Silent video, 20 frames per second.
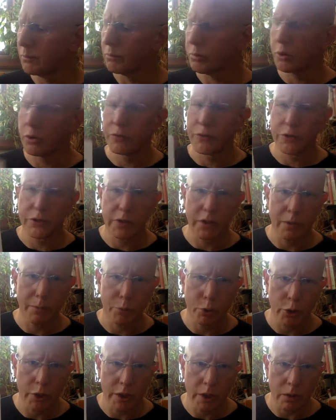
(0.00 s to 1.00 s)
Proof is in the
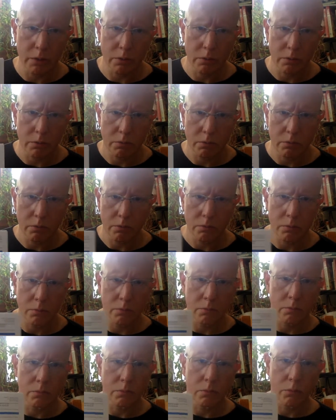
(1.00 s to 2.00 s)
pudding.
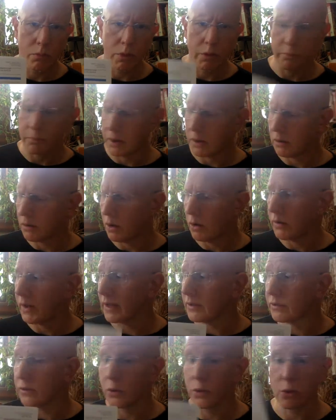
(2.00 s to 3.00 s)
Where's my, oh,
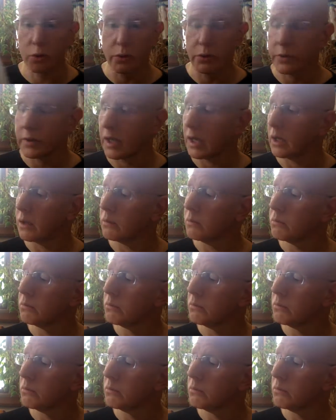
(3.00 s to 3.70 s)
that's the old scan.